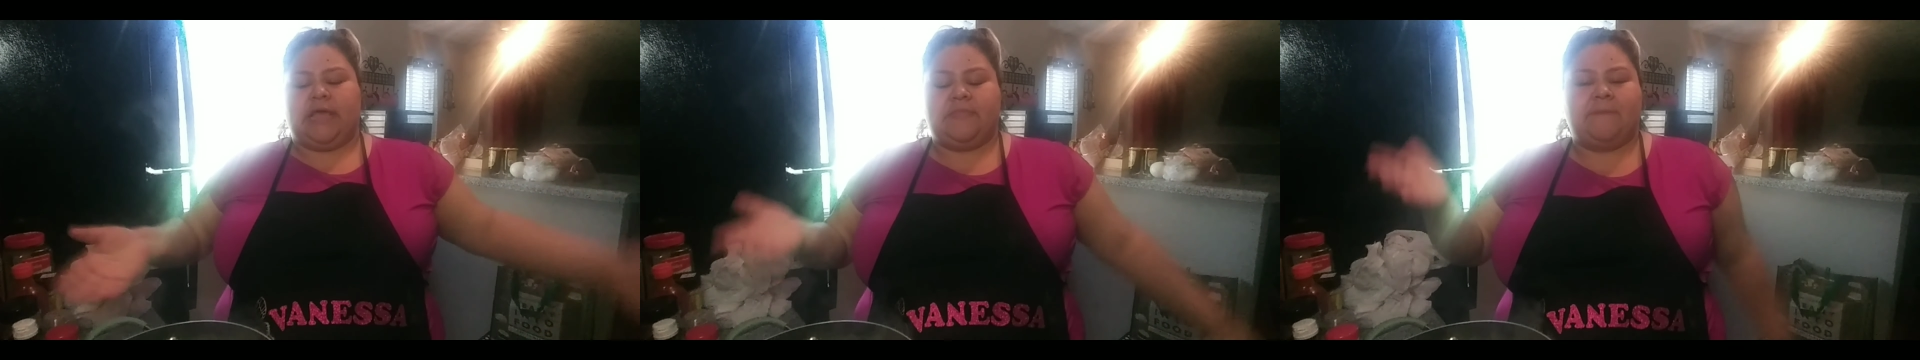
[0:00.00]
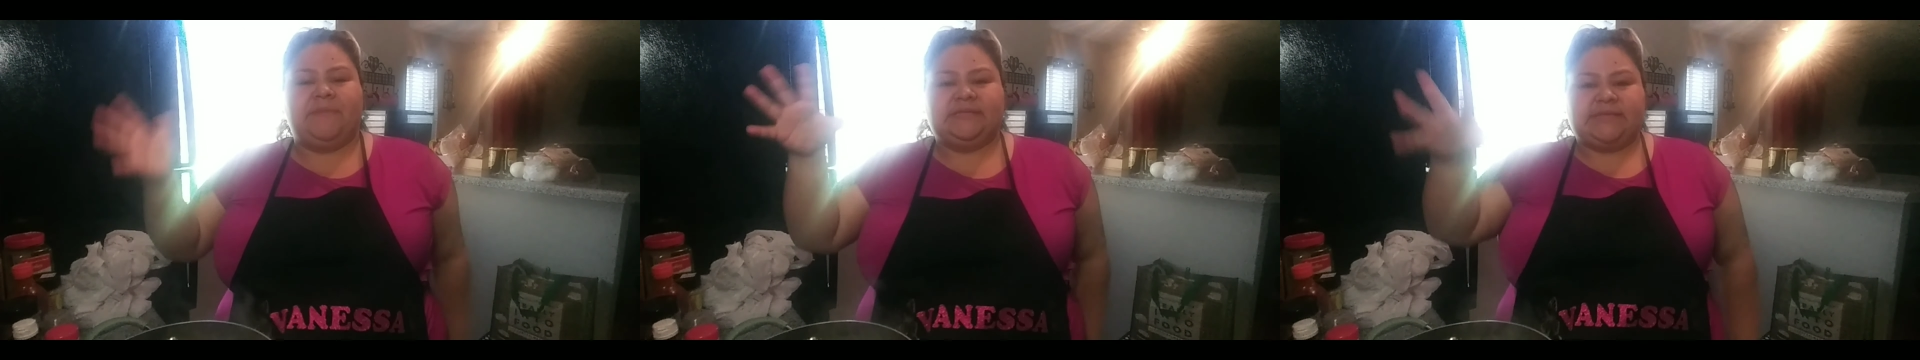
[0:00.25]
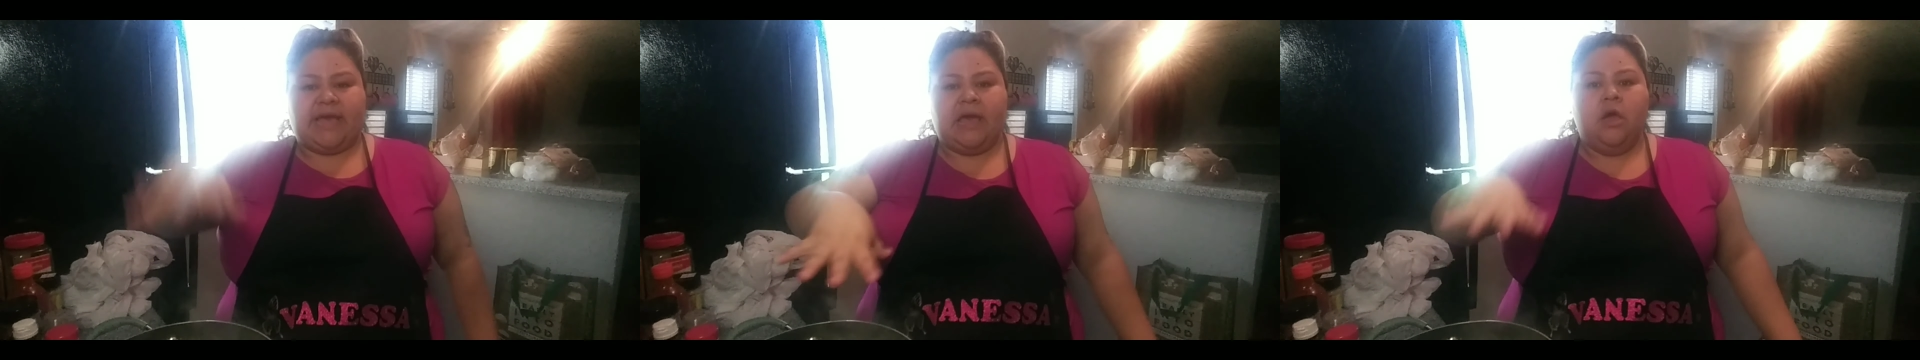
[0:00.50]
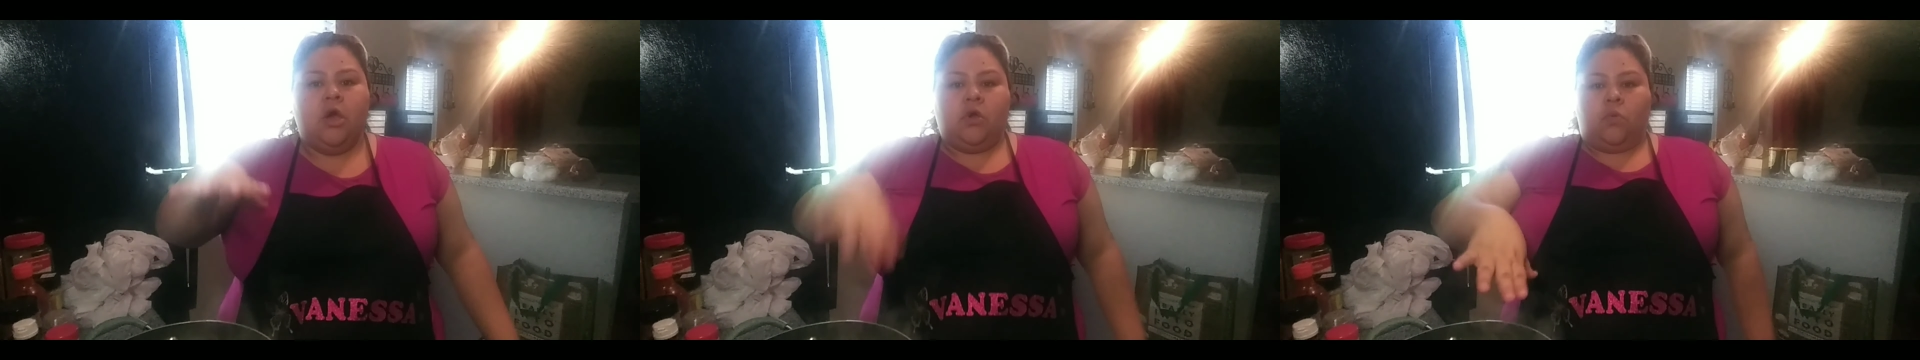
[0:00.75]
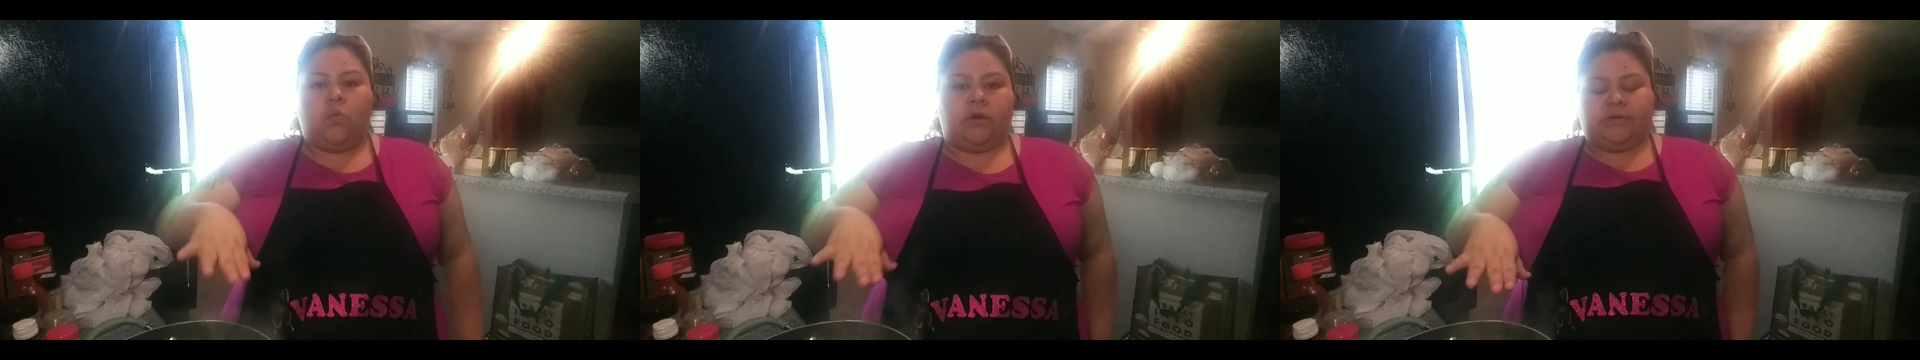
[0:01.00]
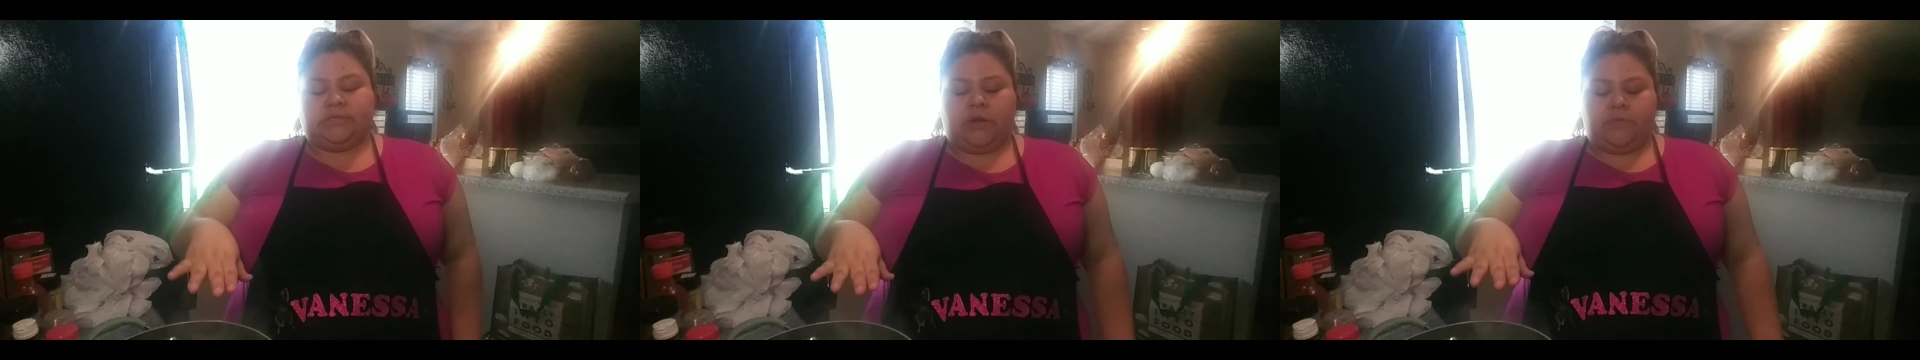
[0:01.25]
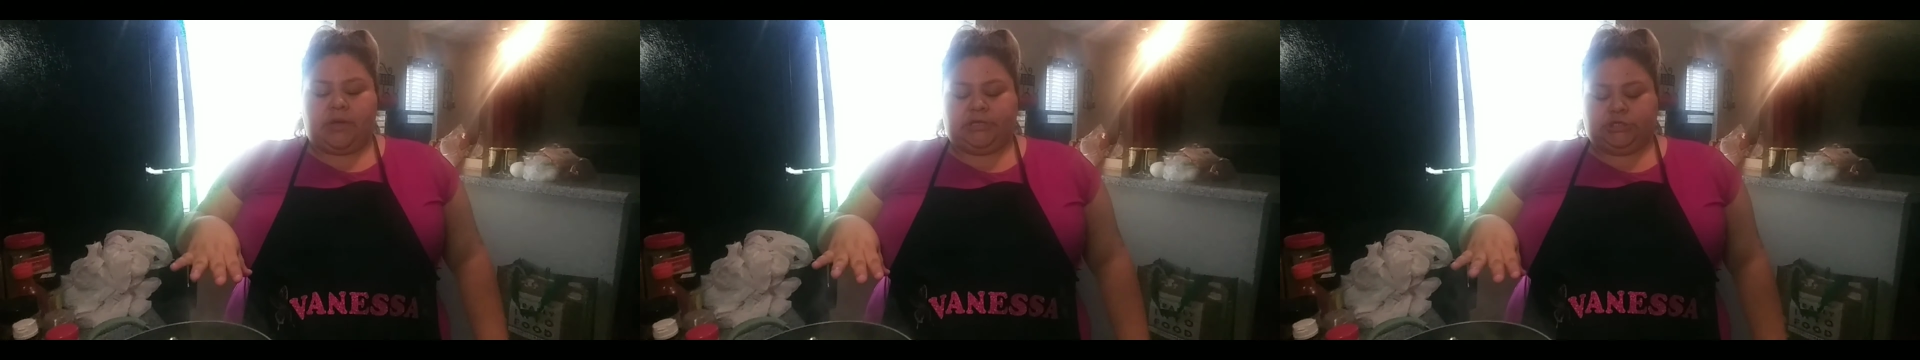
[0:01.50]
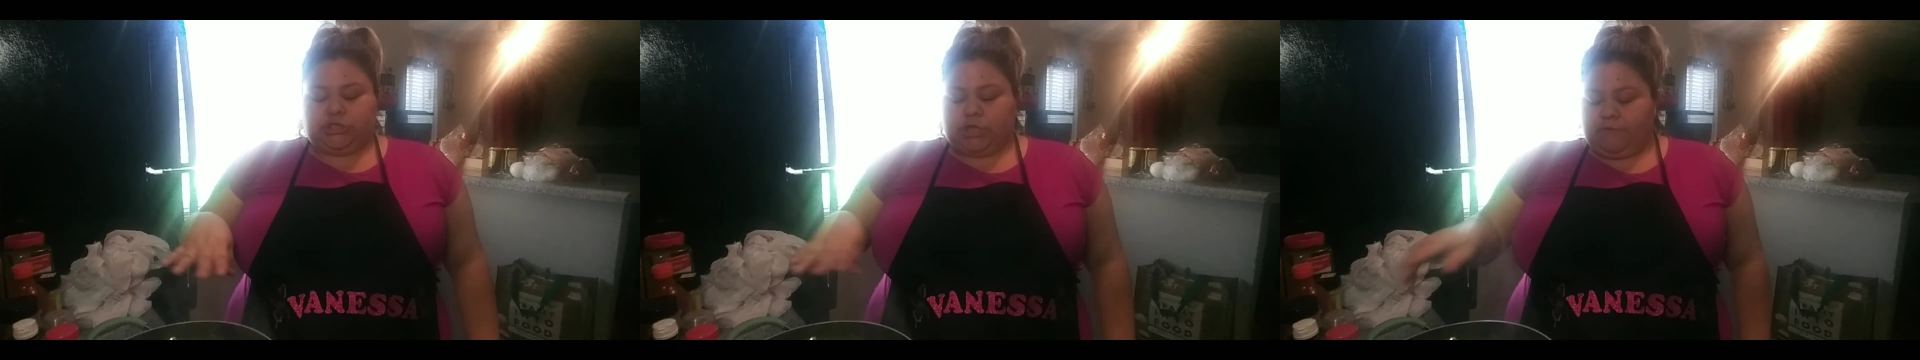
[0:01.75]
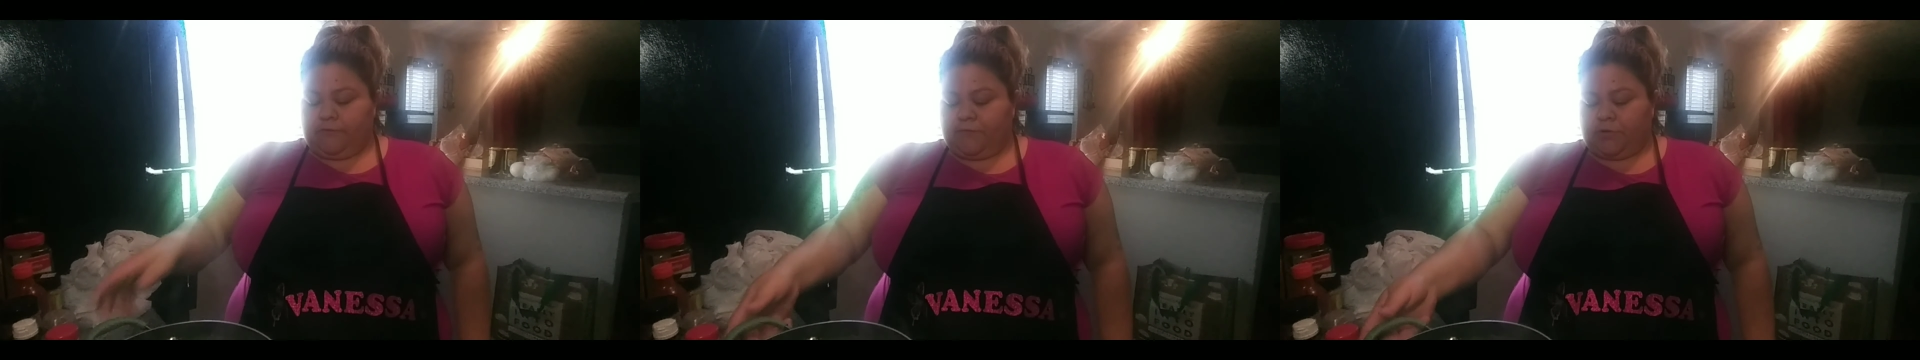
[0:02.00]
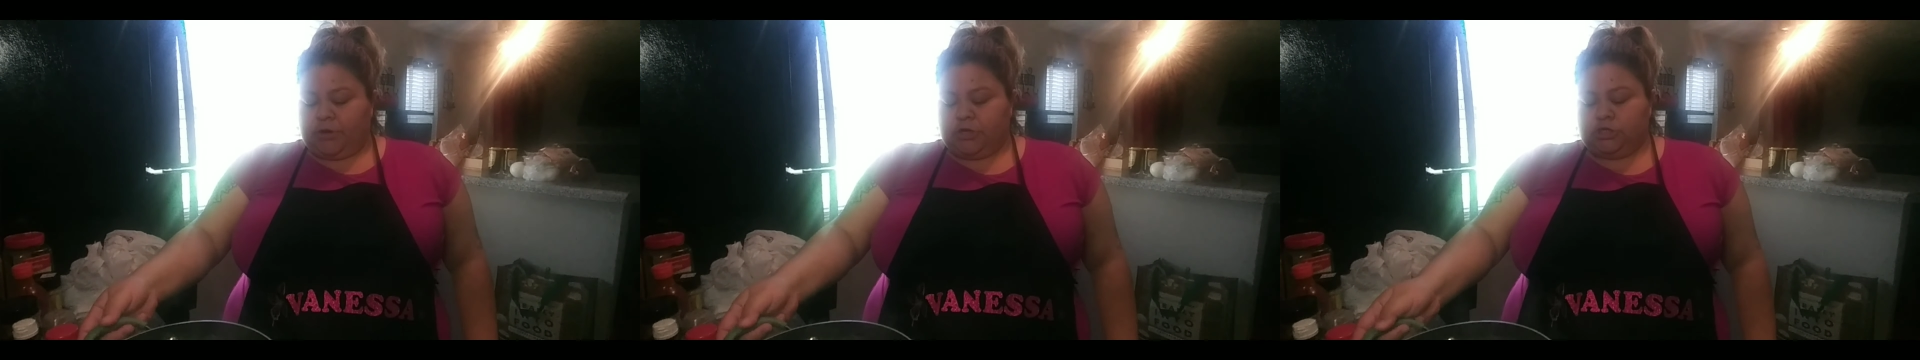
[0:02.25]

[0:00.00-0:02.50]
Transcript: and that means that water is already just overflowing.